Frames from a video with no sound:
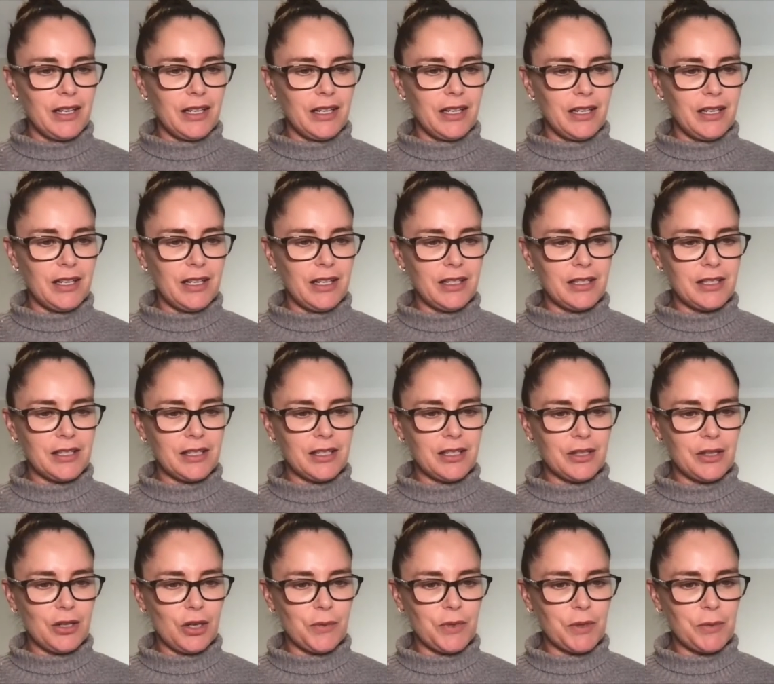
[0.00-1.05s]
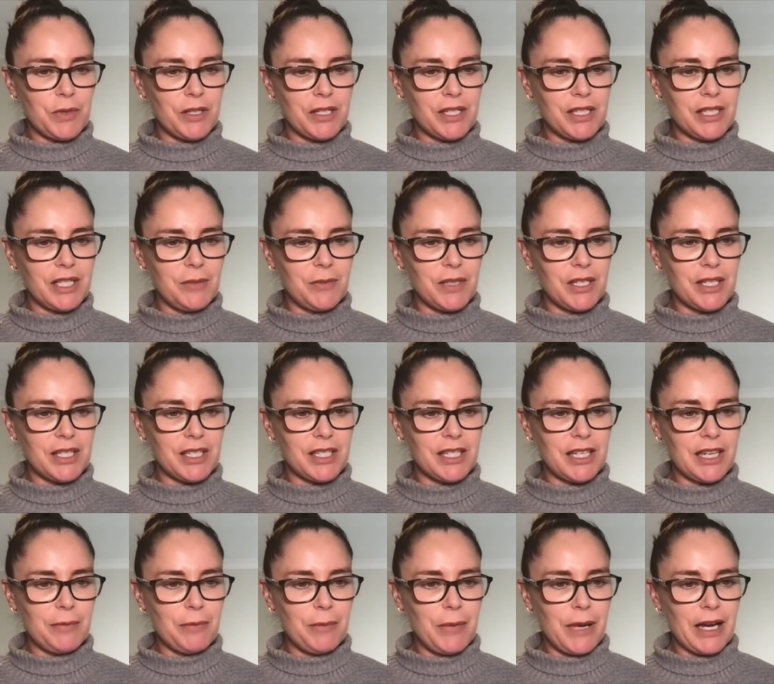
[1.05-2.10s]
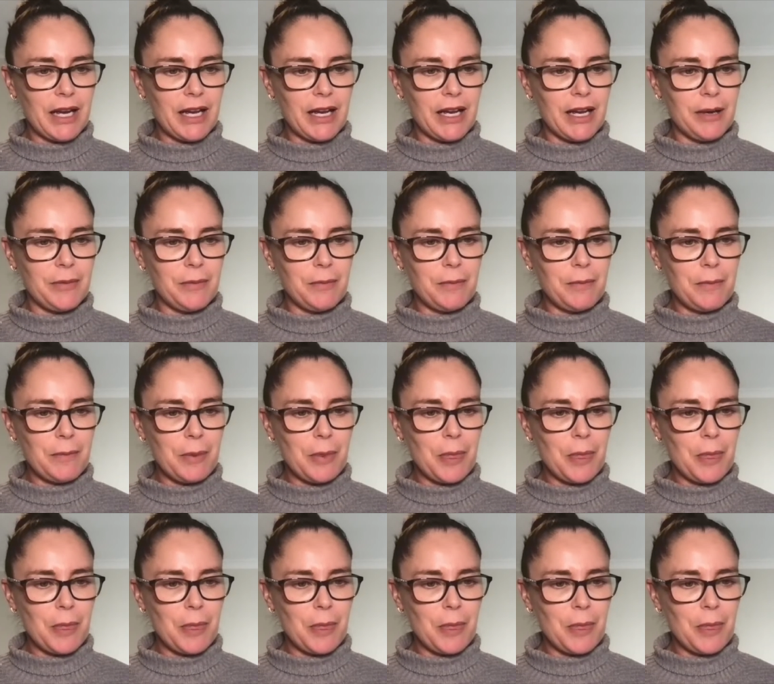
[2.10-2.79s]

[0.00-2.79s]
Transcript: it stops but seemed to start back up